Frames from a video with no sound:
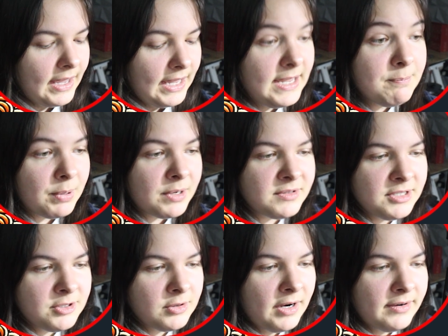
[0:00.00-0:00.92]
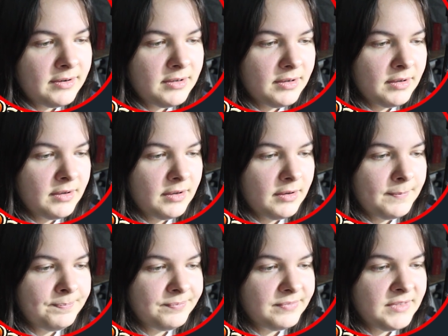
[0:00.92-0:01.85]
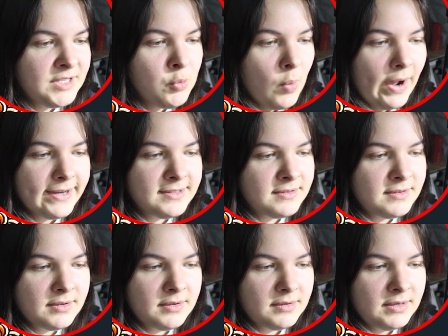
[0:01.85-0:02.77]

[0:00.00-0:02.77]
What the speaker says: In particular, the white